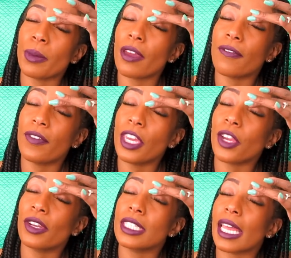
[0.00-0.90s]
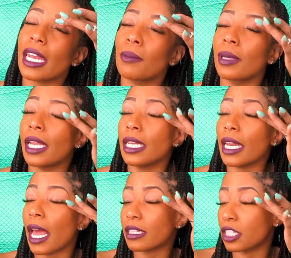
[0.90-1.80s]
my finger and just kind of blend
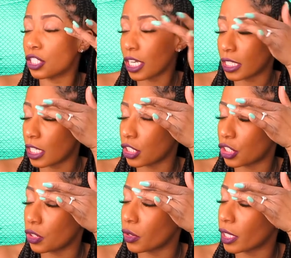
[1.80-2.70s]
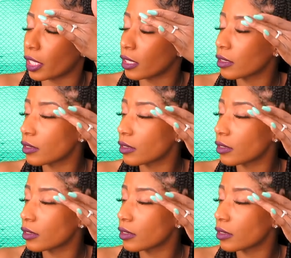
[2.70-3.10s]
it out to just ensure.